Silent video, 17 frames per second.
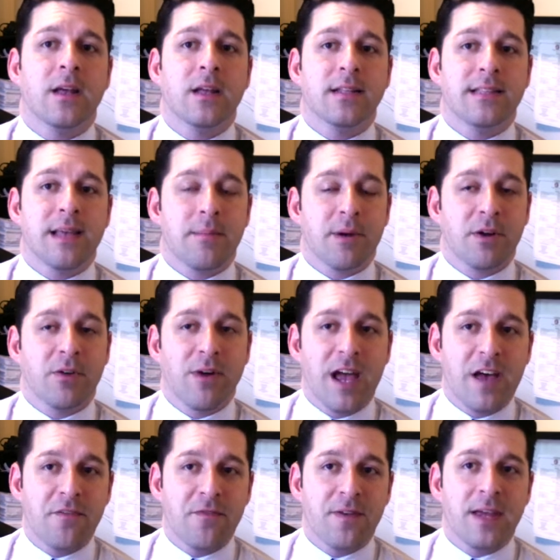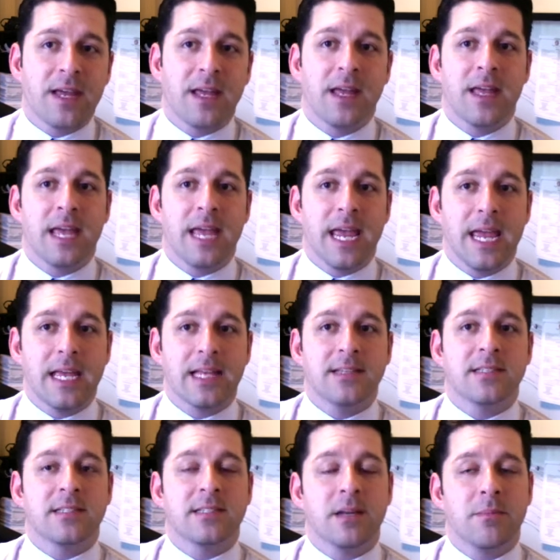demographic
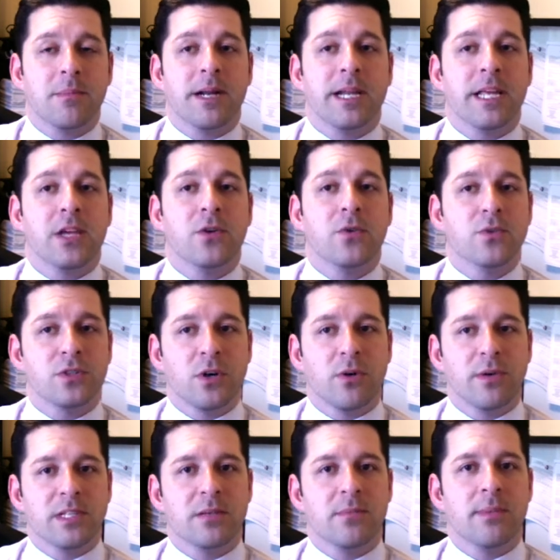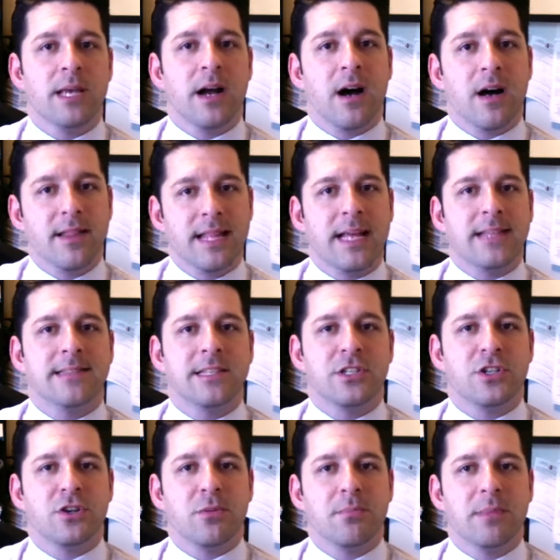is somebody who's going to be on that
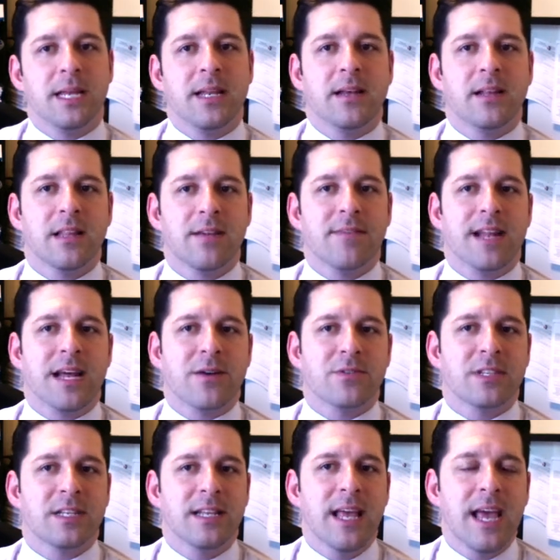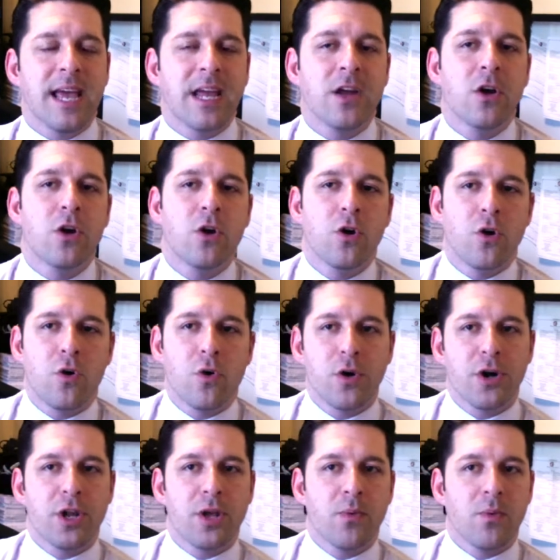digital media 11 hours a day?
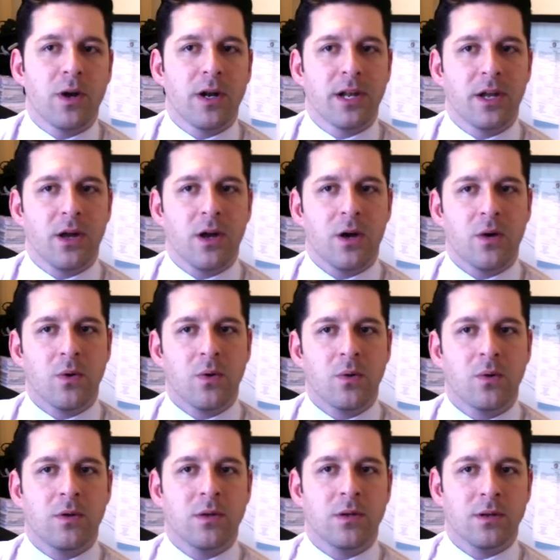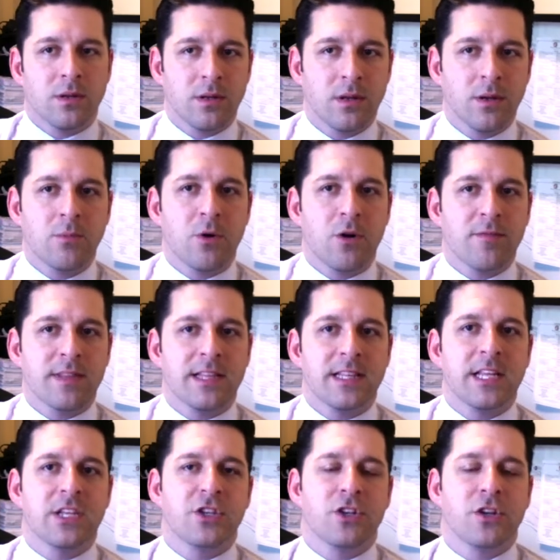Or do you want to go more of the
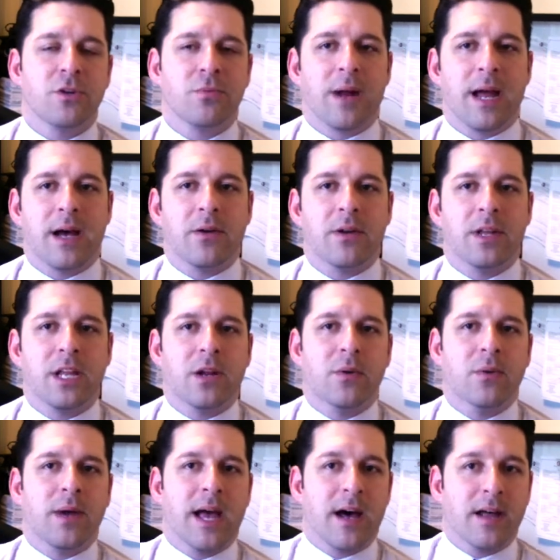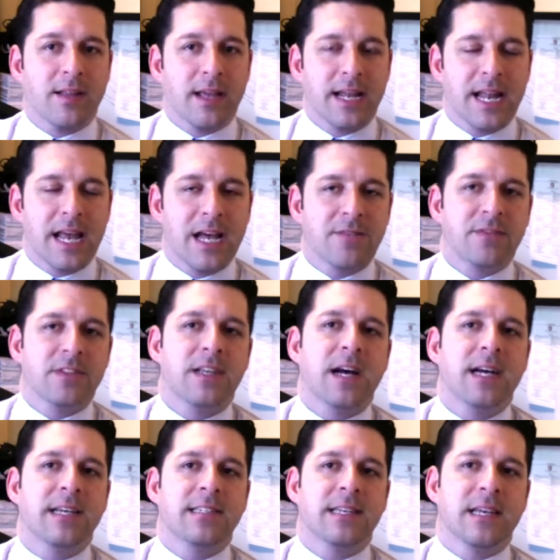digital route, online
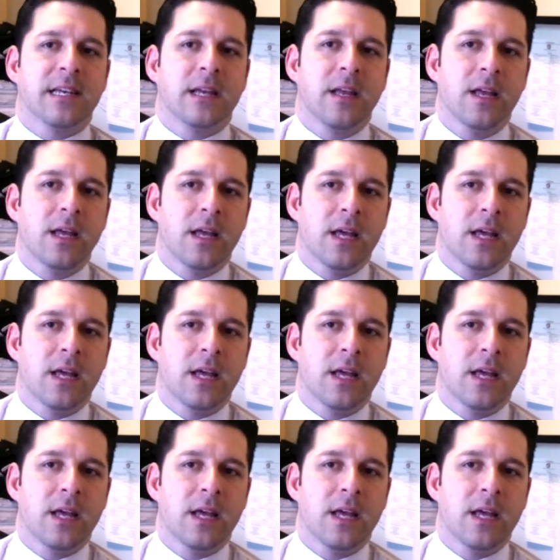advertising,